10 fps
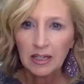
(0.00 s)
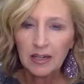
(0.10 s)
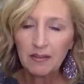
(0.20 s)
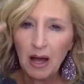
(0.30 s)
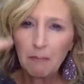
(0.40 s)

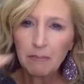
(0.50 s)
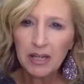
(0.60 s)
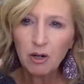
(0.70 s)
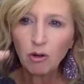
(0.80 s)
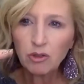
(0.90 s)
in that
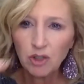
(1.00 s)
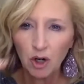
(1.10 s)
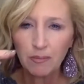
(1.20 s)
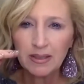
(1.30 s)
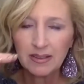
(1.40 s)
middle
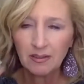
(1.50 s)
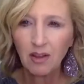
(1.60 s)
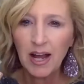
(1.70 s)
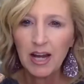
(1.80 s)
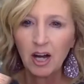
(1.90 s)
dermis
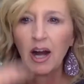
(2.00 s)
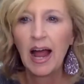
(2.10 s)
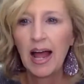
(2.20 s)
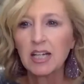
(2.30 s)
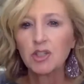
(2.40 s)
layer
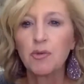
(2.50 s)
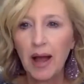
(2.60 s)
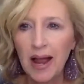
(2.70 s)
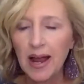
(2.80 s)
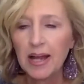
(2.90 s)
as you
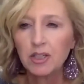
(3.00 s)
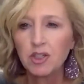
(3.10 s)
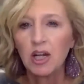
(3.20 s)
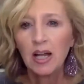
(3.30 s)
age.